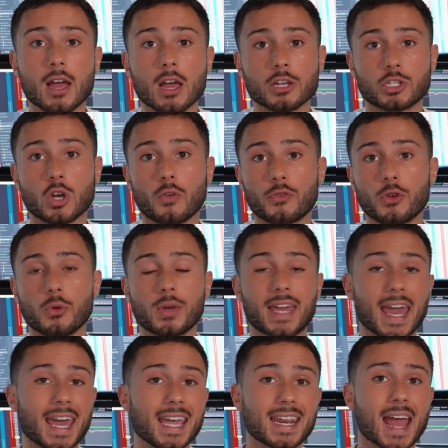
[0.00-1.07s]
So if you
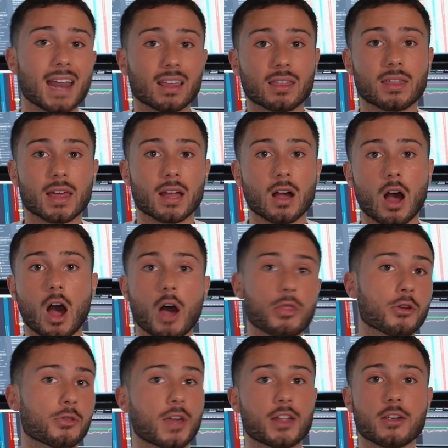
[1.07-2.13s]
gain anything
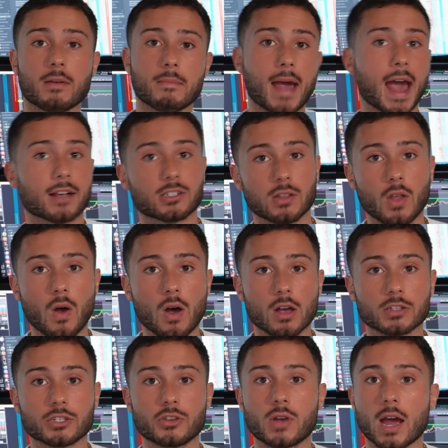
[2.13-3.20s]
other than your max
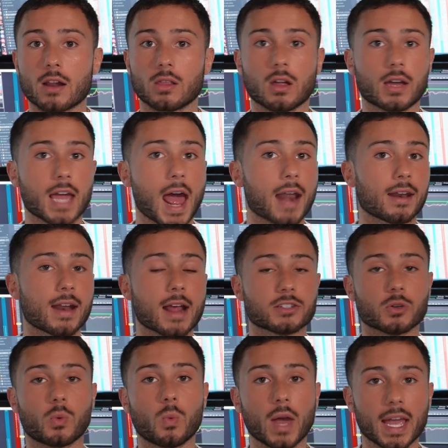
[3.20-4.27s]
loss, you got to look at it as
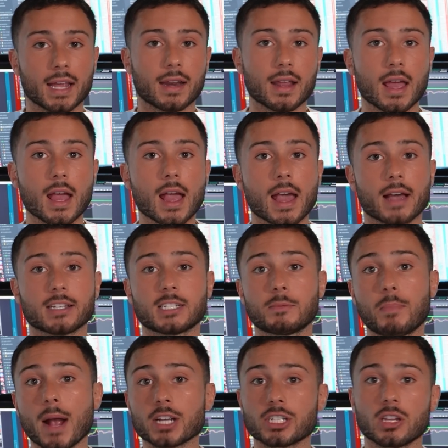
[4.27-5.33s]
a win,
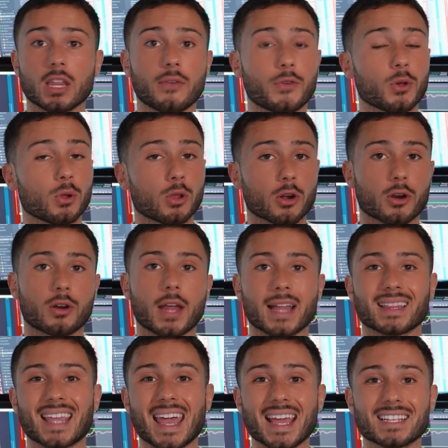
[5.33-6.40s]
especially if you learn
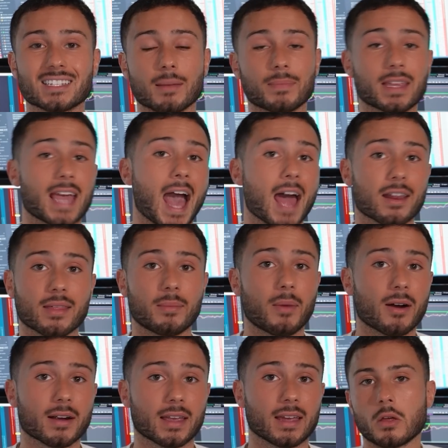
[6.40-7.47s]
and take something out of the
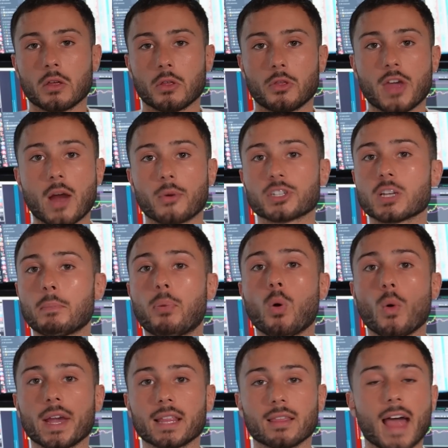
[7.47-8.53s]
market. There was a
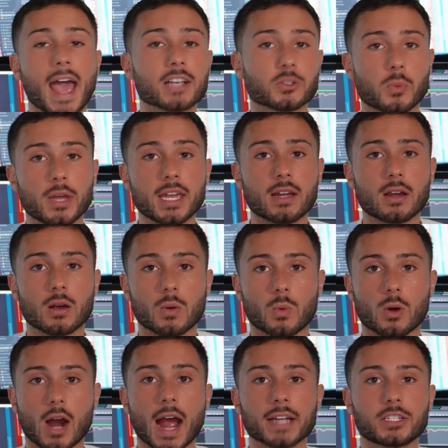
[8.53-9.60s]
point last week
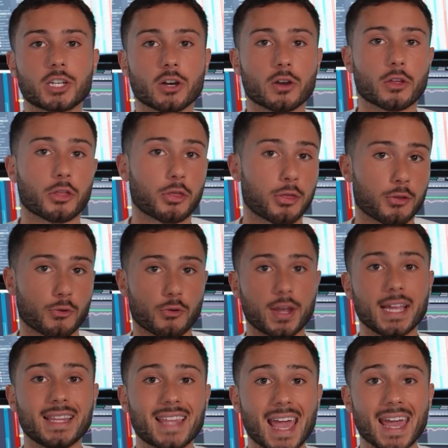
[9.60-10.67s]
where I took
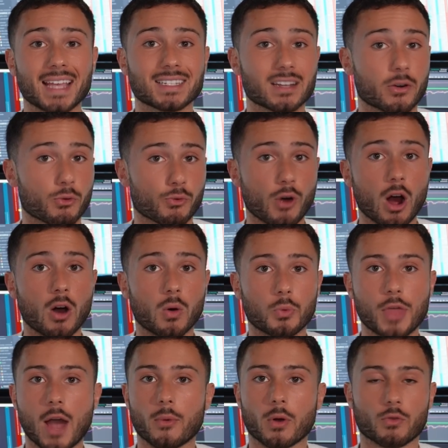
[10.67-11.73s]
three days in a row
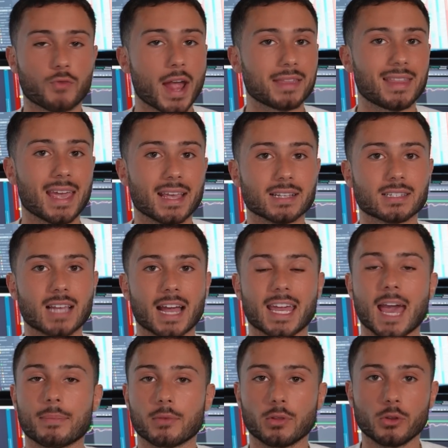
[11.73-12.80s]
that were red days. I
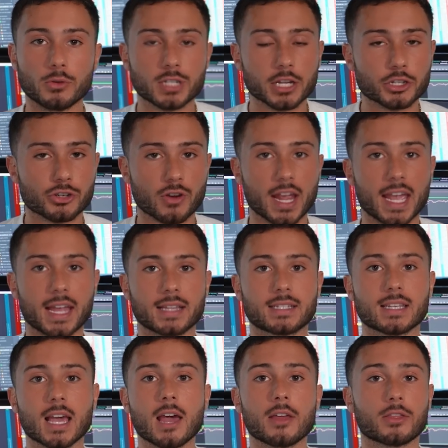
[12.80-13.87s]
kept losing
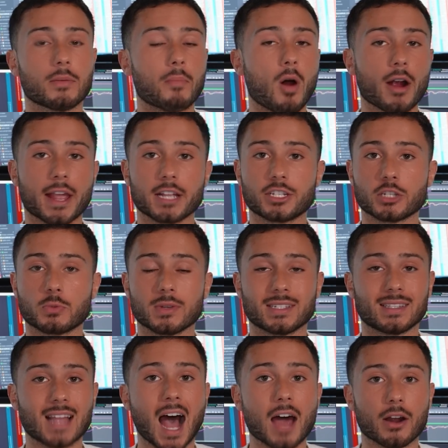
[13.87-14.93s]
trades. The market just was
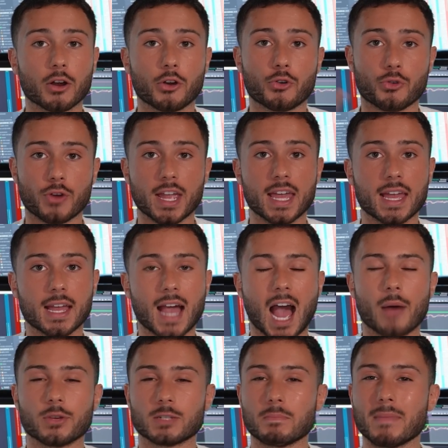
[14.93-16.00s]
not agreeing.
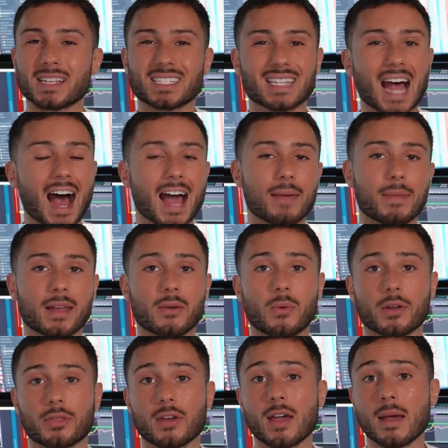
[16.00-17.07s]
I was mistiming
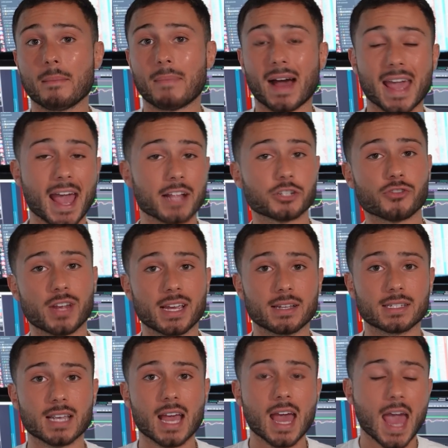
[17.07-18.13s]
with my
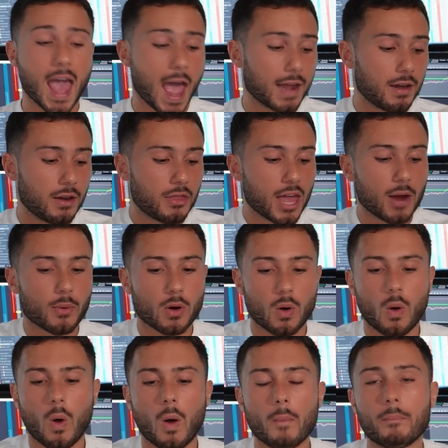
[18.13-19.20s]
entries and they were
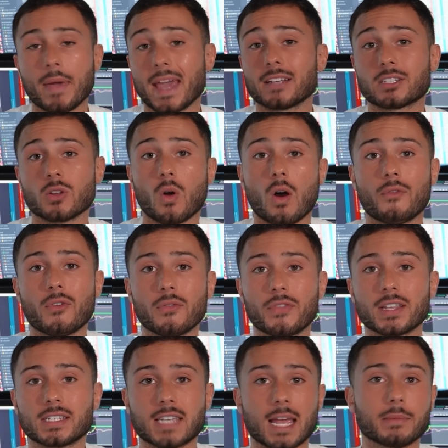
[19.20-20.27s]
all based off of
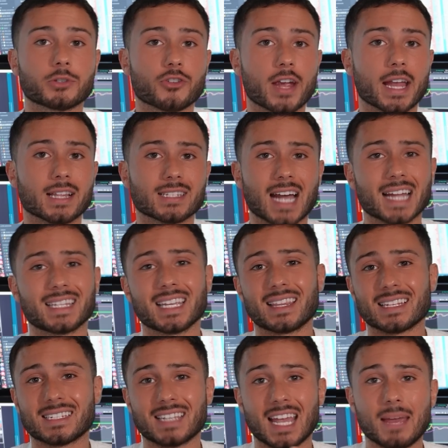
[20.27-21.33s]
the same trades. I did
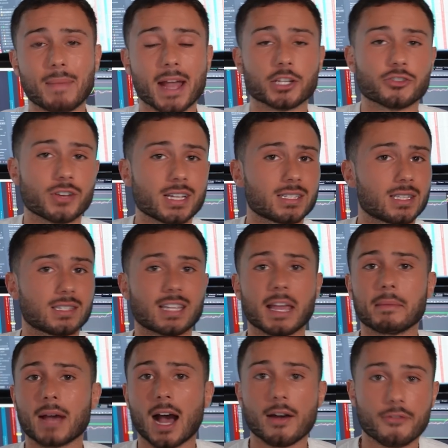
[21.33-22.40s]
the same entries, the
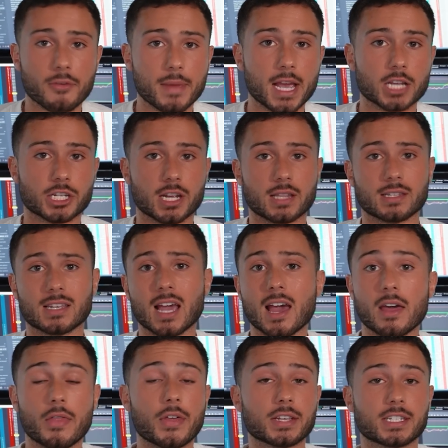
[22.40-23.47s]
same confirmations,
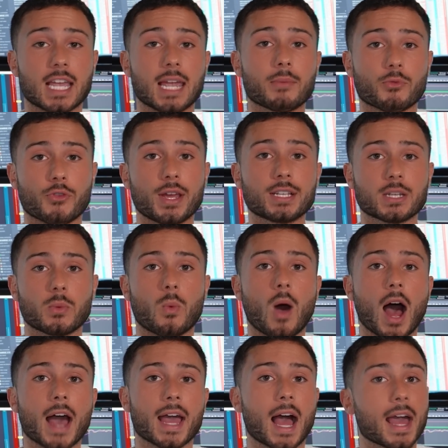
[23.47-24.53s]
the same reason
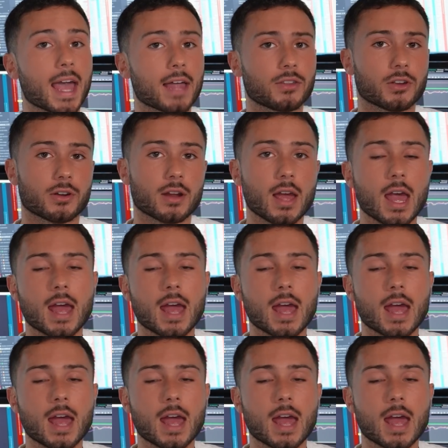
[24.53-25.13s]
why I entered.